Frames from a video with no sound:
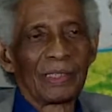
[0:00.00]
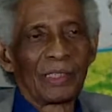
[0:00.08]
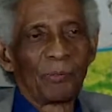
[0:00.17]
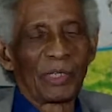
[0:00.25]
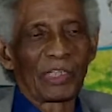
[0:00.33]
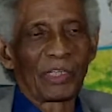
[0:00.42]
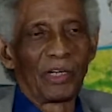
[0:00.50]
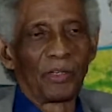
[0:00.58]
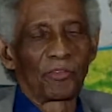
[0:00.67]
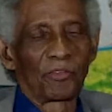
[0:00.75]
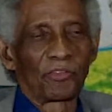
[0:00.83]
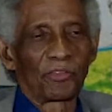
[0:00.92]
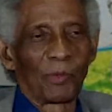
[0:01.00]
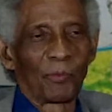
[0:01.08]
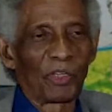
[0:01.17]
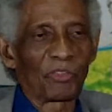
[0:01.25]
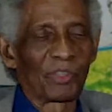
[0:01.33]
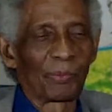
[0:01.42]
because
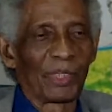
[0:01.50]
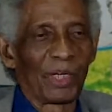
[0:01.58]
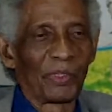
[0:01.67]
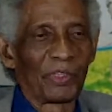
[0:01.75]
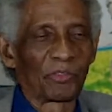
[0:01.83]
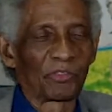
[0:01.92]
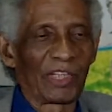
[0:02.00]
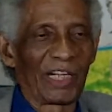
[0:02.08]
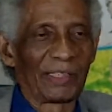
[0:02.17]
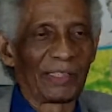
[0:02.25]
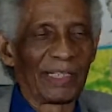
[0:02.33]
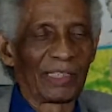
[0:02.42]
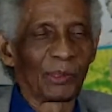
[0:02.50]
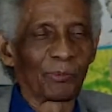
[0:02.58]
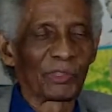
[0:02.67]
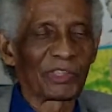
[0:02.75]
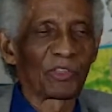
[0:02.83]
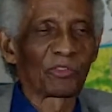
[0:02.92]
Wesley Powell decided that to
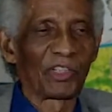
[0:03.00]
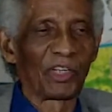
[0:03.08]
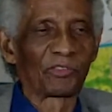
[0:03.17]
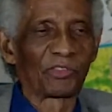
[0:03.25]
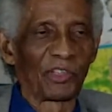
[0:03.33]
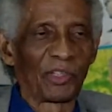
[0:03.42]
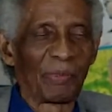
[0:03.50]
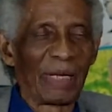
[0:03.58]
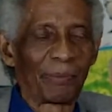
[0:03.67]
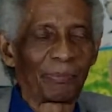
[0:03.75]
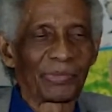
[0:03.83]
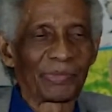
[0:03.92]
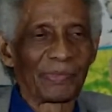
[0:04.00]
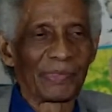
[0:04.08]
put Excelsior on the map,